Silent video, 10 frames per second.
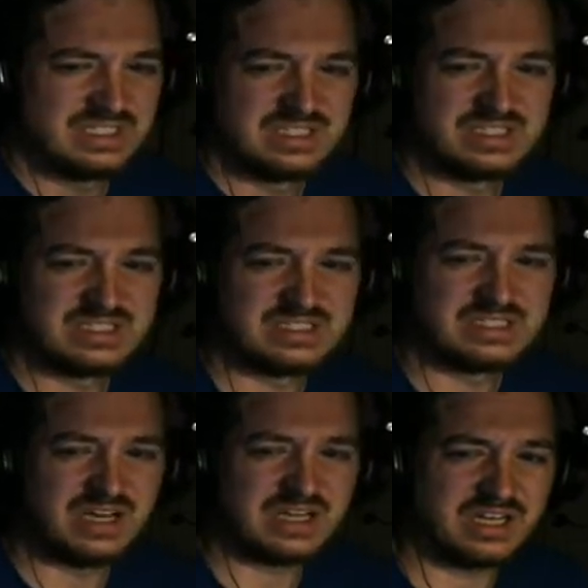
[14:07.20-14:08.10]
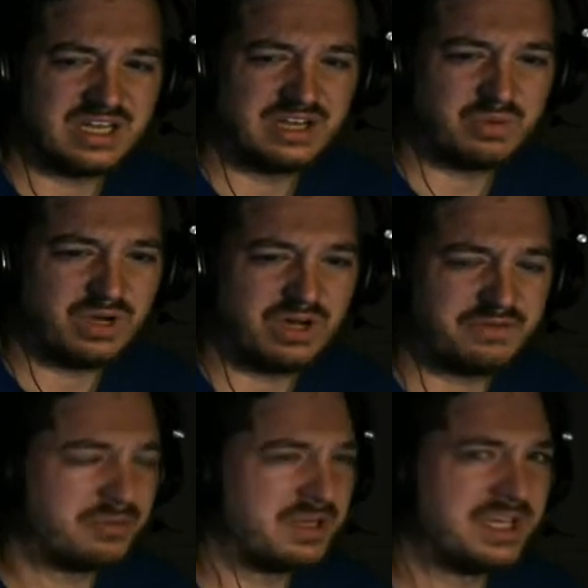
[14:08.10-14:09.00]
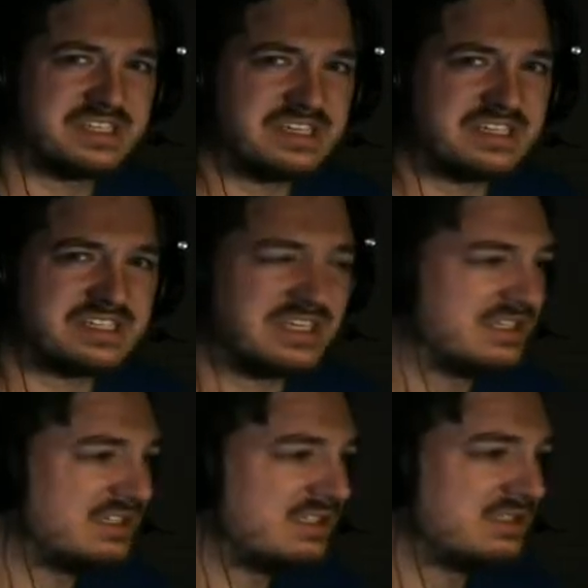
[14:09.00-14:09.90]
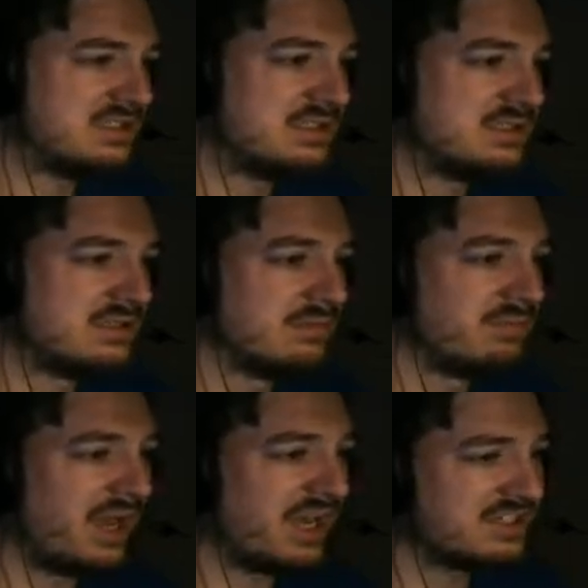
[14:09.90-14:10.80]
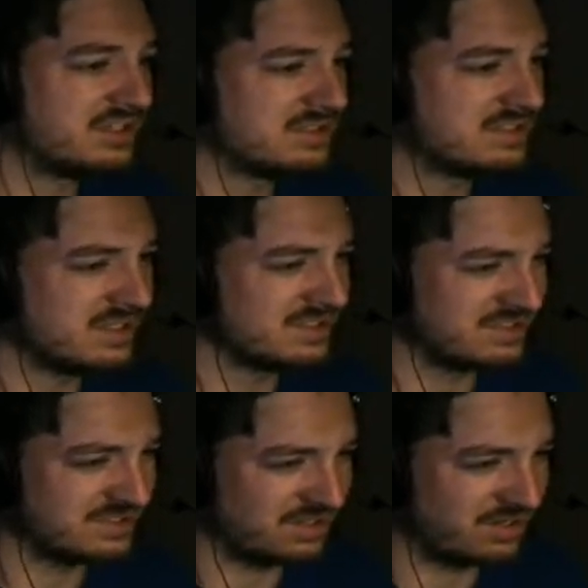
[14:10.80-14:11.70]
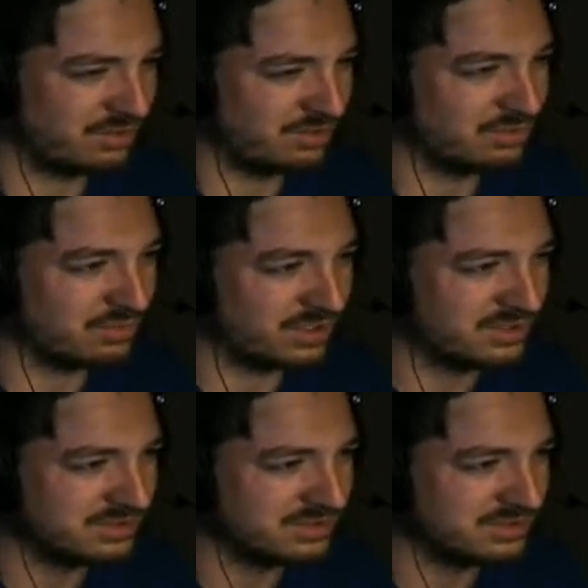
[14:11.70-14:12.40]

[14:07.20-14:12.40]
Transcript: This is not going to end well for me, is it? Back to your senses, are you, Yuka?